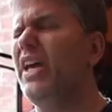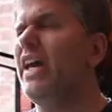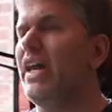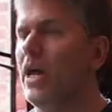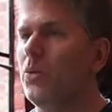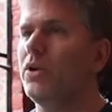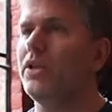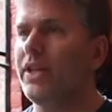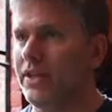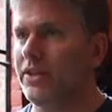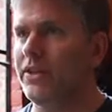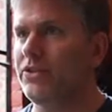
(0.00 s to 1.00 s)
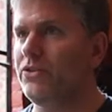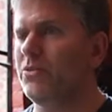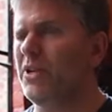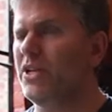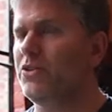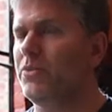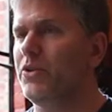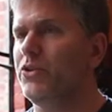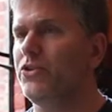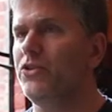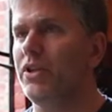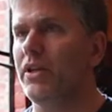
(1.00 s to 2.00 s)
And I want to take things into my
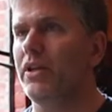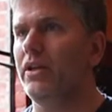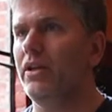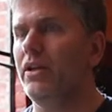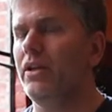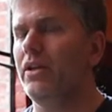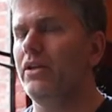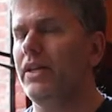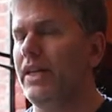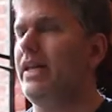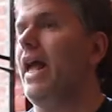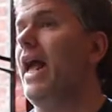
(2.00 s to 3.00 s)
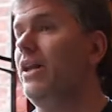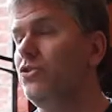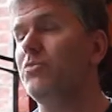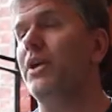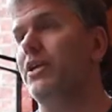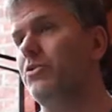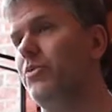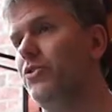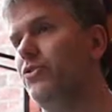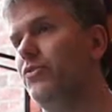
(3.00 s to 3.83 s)
experience that enhance my experience